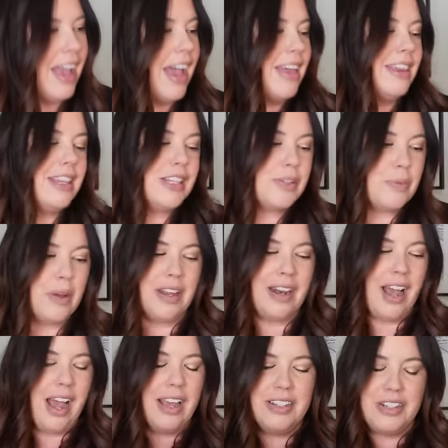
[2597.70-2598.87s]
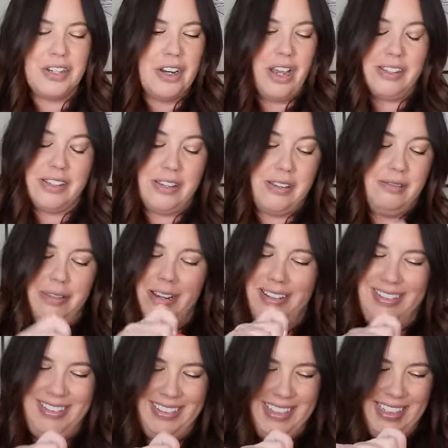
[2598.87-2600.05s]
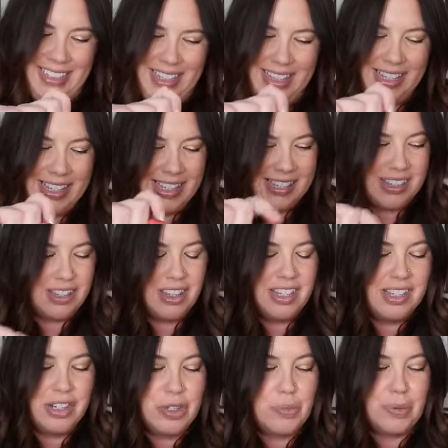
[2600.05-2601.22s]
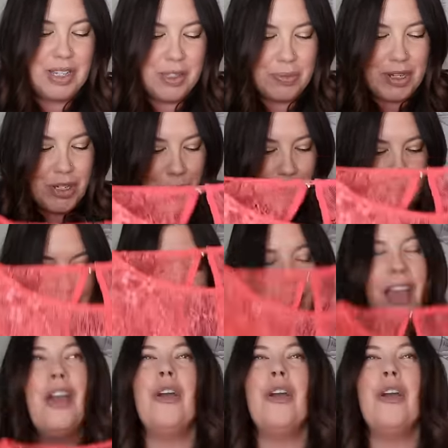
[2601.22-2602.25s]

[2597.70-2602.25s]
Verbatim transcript: and this one I just this is this just brings me joy.